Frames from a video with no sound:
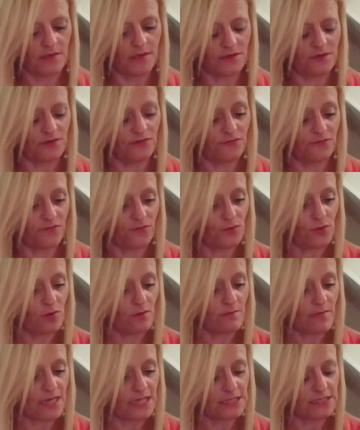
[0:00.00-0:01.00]
you feel your
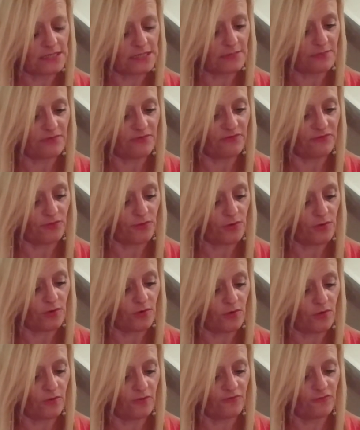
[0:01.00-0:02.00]
money slipping through
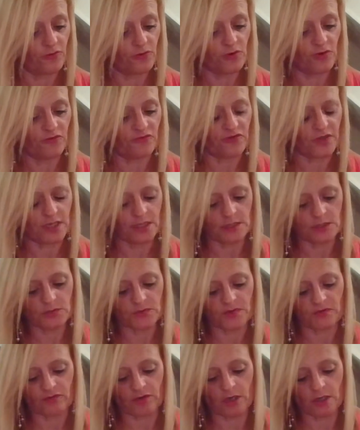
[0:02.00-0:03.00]
your fingers
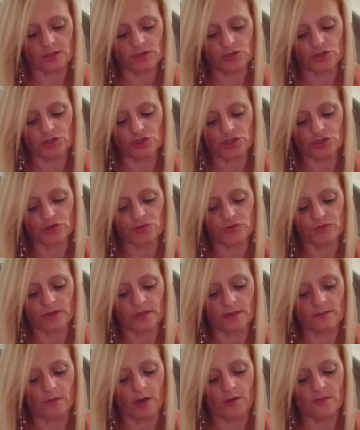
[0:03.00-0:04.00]
with regards to your children
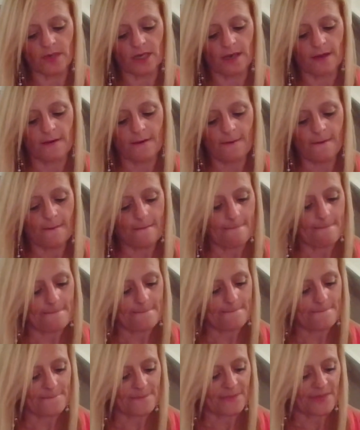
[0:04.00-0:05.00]
at the moment.
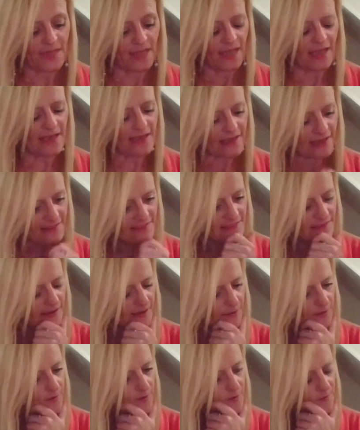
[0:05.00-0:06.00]
Again,
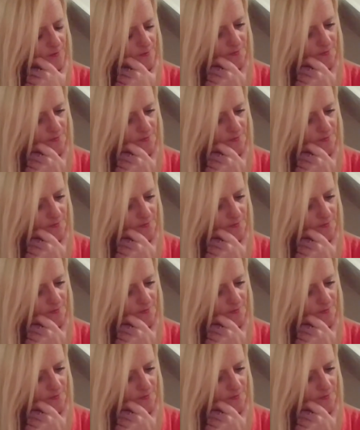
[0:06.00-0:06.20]
though,